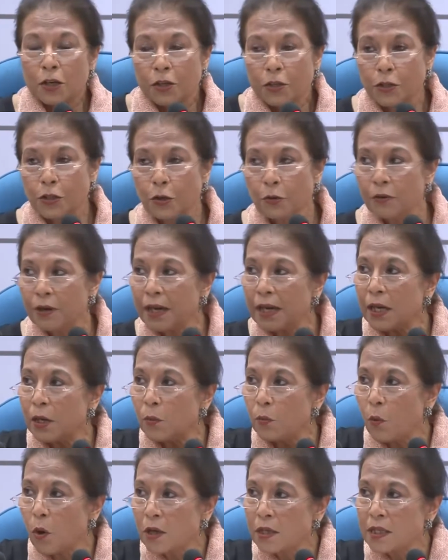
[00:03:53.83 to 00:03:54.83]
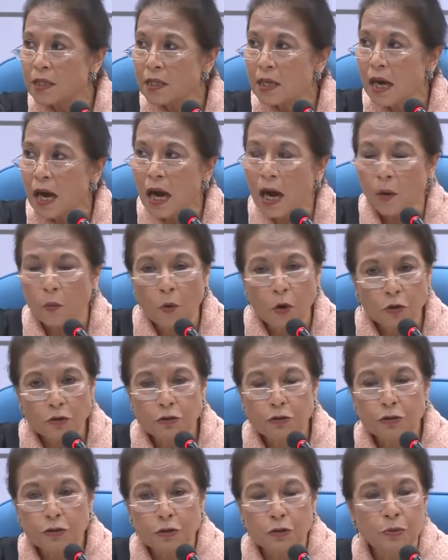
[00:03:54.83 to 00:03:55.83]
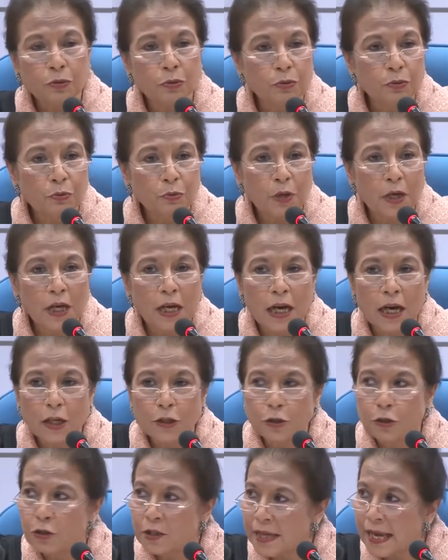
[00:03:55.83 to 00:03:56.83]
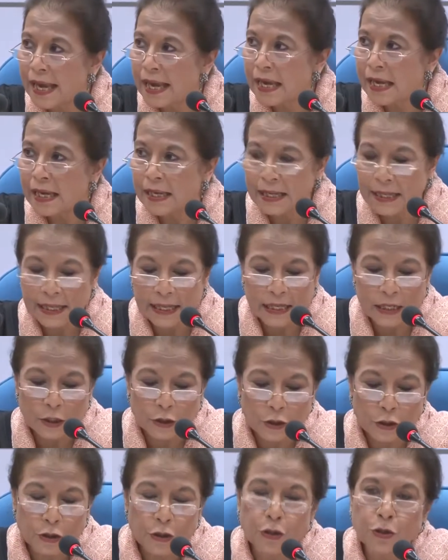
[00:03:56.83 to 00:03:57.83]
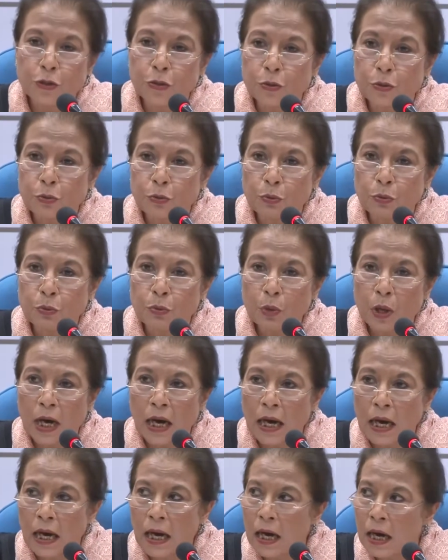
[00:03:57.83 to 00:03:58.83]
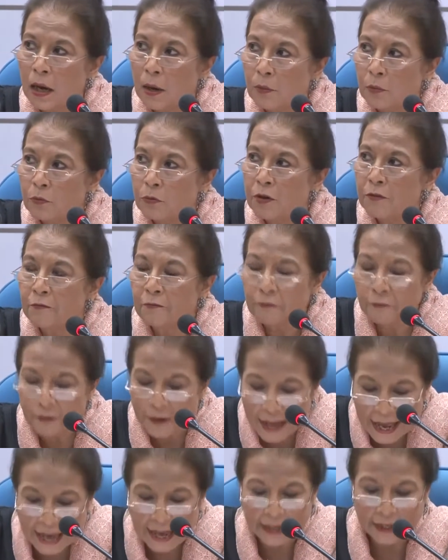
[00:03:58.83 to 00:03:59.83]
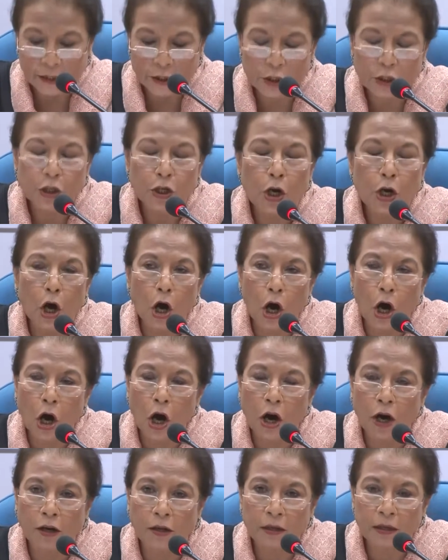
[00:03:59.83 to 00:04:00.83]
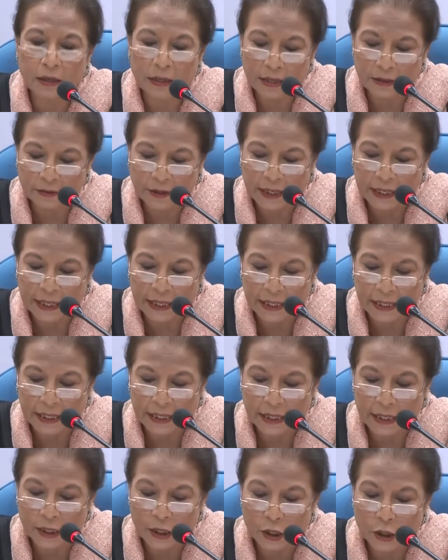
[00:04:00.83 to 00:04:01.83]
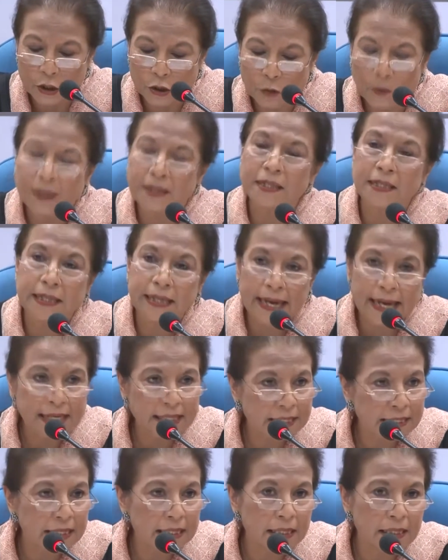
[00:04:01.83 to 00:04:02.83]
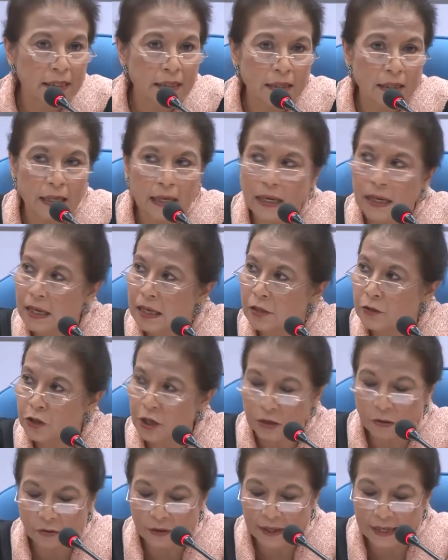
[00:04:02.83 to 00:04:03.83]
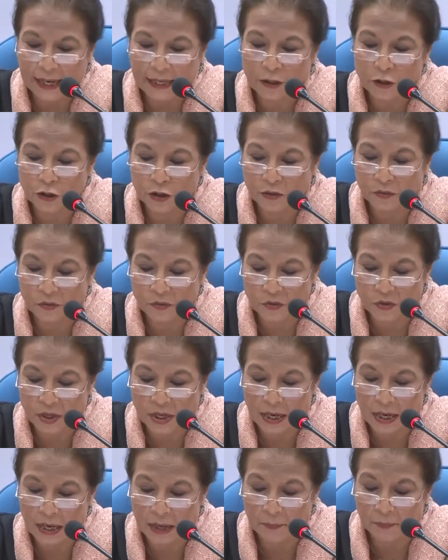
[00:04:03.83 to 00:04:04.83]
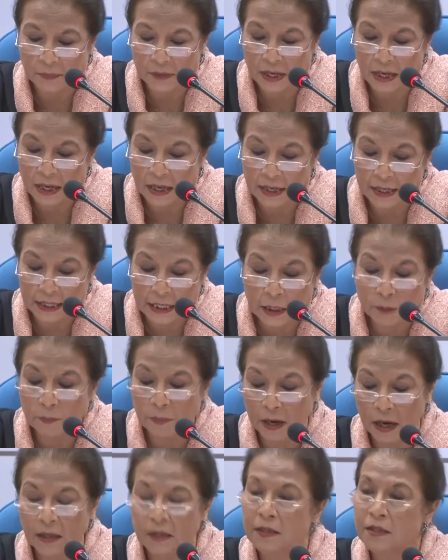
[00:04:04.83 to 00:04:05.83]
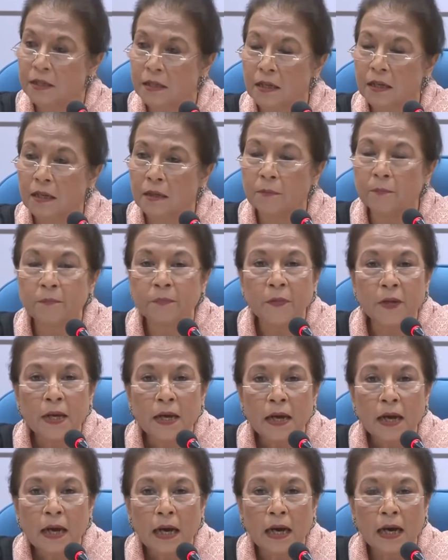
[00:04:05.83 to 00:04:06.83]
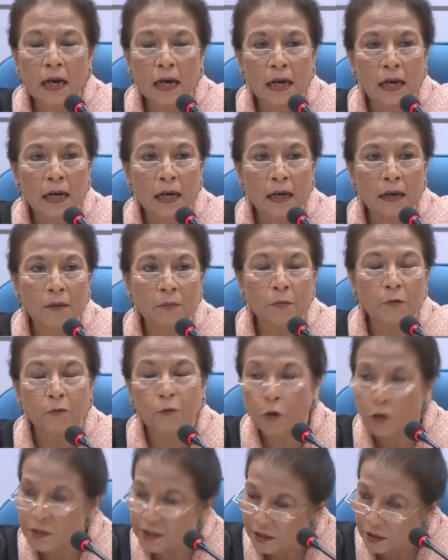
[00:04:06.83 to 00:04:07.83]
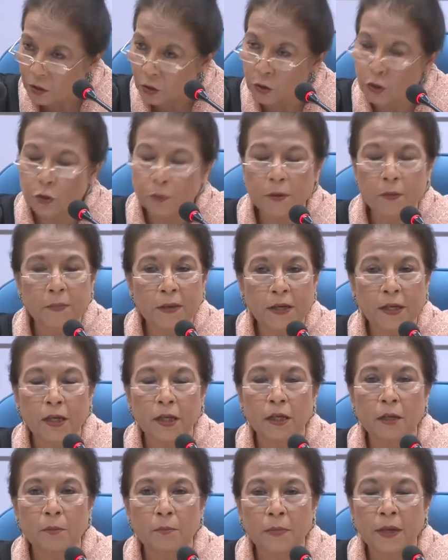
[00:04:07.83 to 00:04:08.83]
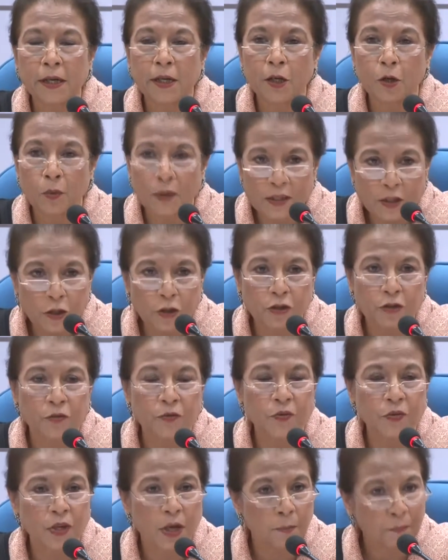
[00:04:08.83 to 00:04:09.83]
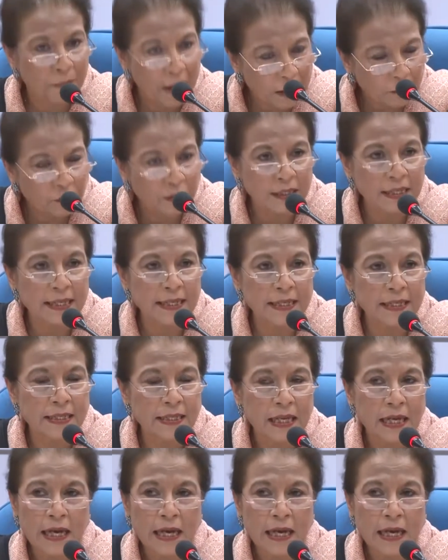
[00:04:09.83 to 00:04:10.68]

So really what I want to do today is to reflect on the 2018 general elections in Pakistan. Of course, there are going to be many questions about these